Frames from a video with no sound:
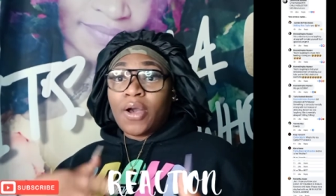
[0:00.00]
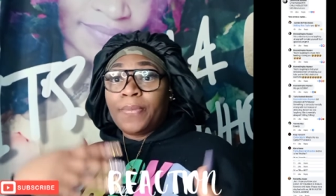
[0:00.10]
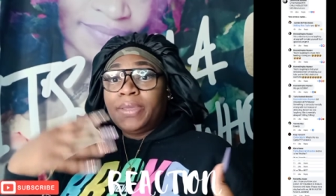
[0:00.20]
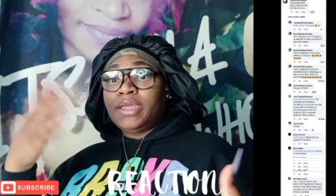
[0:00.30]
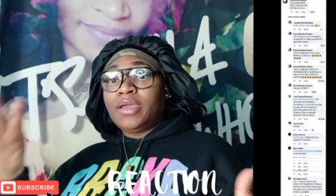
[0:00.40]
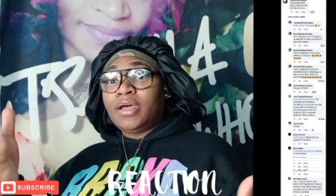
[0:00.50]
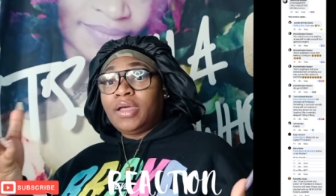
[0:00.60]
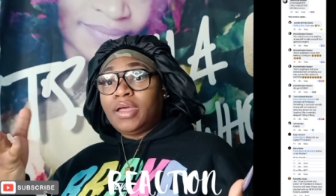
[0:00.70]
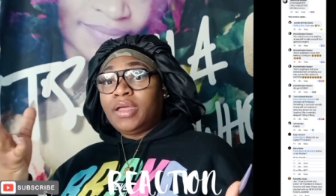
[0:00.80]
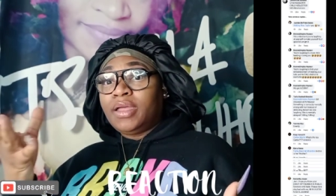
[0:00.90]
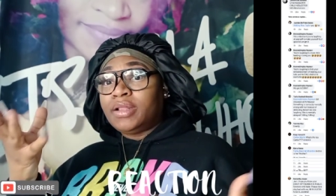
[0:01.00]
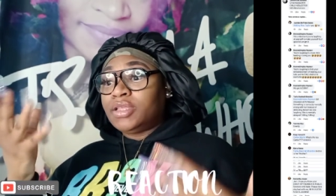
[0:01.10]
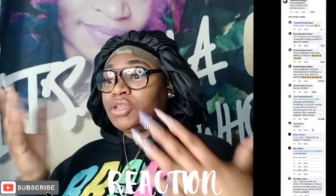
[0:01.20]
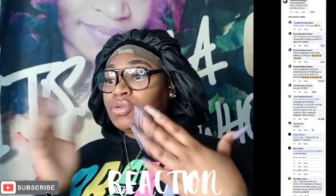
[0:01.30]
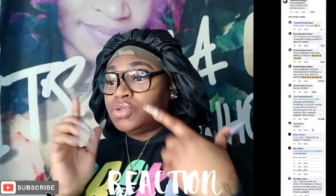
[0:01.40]
go beyond
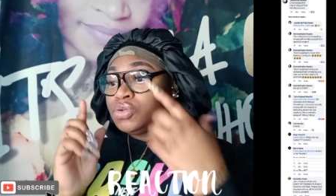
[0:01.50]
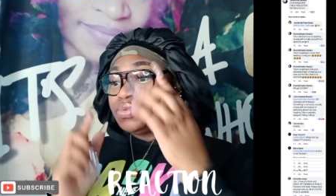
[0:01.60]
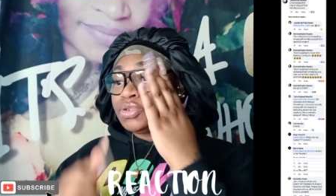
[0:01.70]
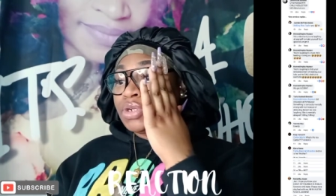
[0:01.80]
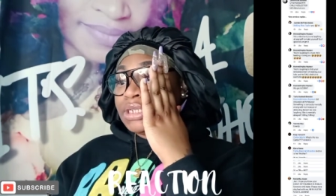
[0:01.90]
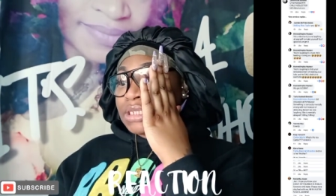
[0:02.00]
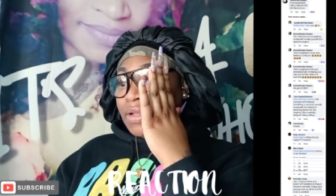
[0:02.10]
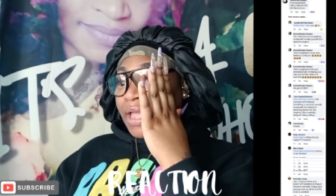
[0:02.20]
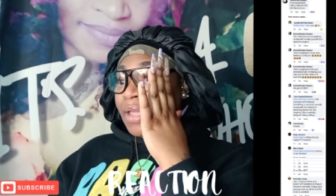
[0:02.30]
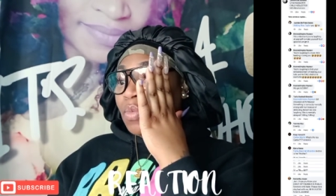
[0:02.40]
the YouTube streets, okay?